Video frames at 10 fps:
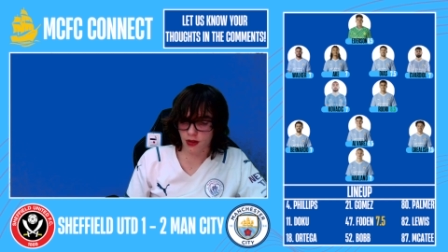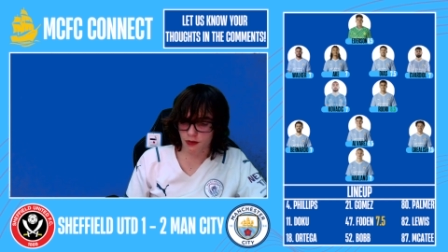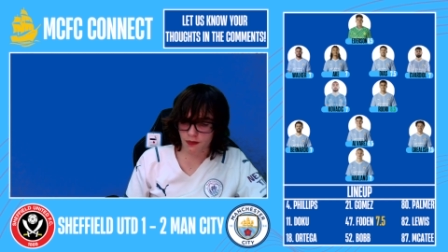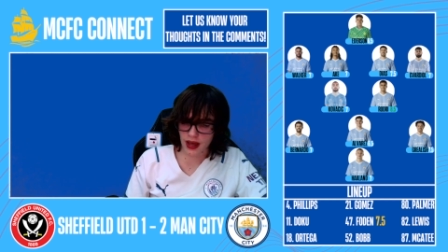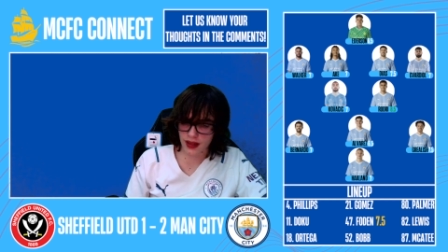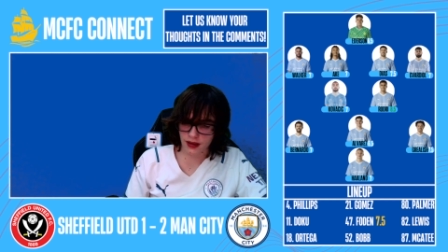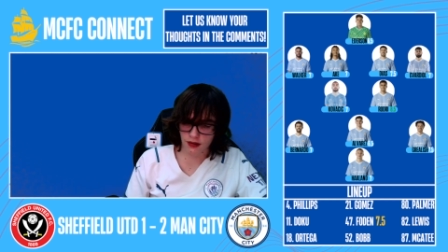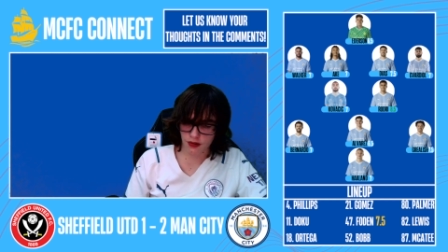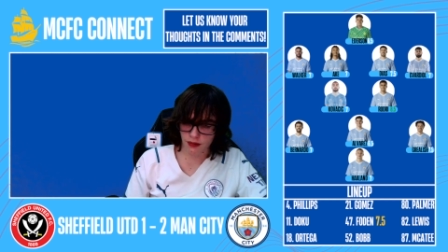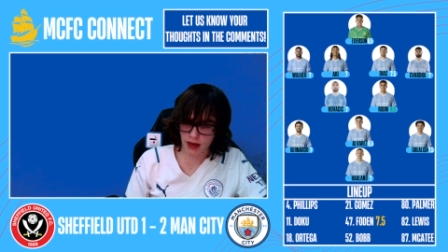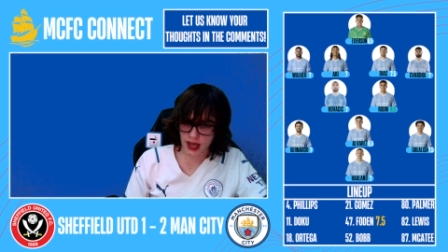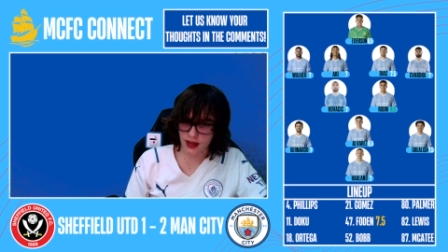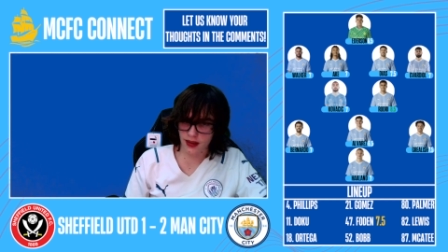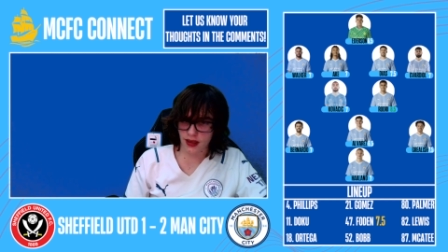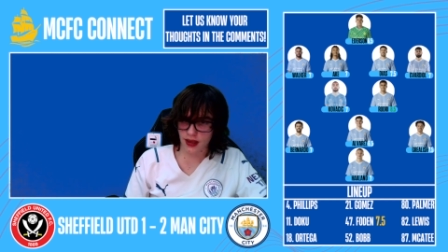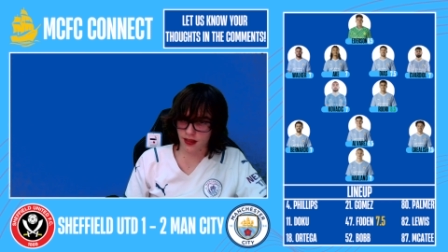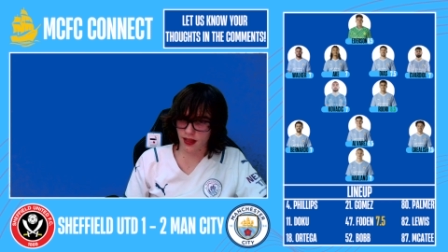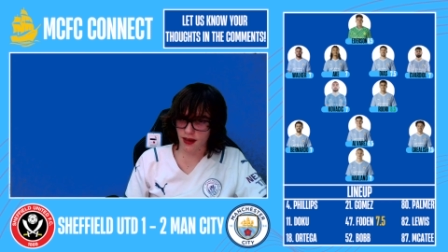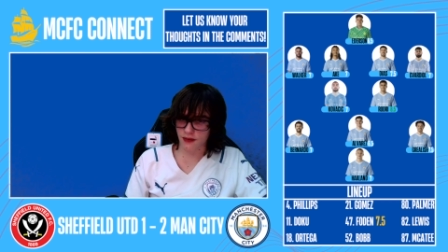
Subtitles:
His passing was immaculate yesterday.